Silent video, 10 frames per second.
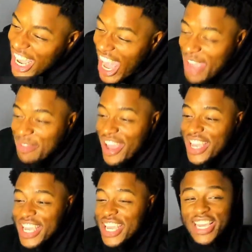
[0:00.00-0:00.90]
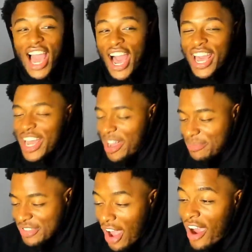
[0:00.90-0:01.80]
hey man, he I I'm
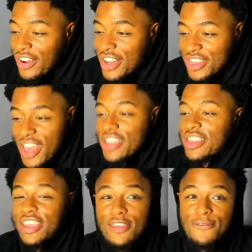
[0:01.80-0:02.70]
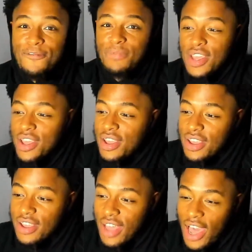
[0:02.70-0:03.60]
starting to think that he
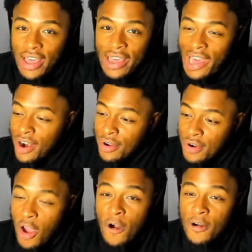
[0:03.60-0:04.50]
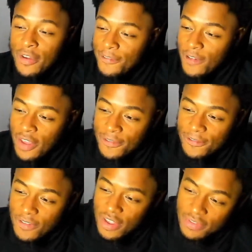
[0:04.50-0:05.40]
I I don't know if
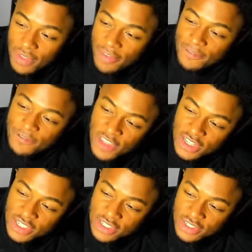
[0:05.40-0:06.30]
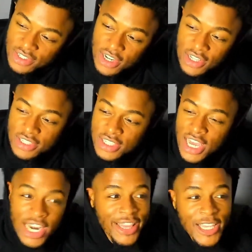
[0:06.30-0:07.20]
if if this is still a
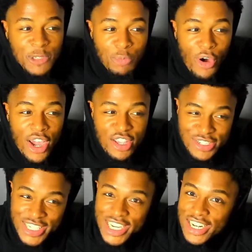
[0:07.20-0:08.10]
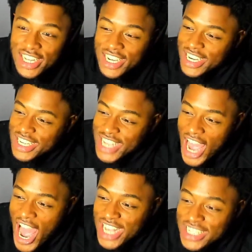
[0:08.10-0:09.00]
skit at this point. You see the look in his
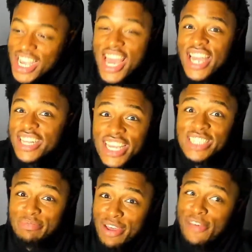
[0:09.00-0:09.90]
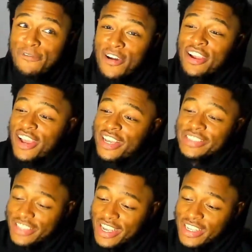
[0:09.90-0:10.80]
eyes? This motherfucker
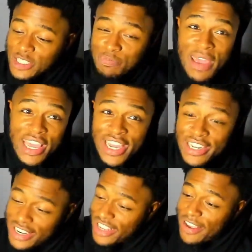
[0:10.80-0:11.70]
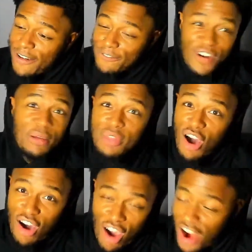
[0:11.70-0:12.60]
is speaking from the
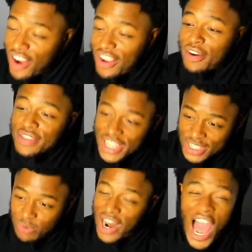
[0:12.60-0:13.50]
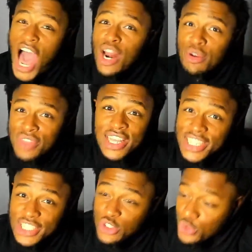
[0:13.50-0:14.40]
heart on this one. I don't think
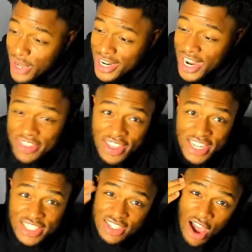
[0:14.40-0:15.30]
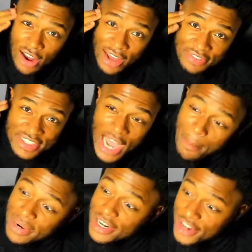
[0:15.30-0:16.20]
this is written. I think this is all off the
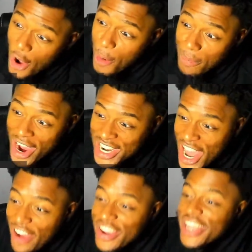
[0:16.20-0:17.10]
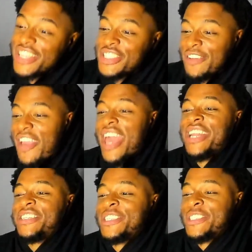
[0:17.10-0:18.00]
top of the dome right now.
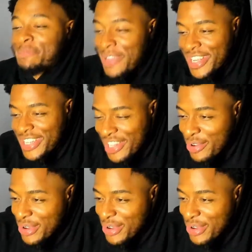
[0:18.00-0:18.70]
Cilvanis is spitting, low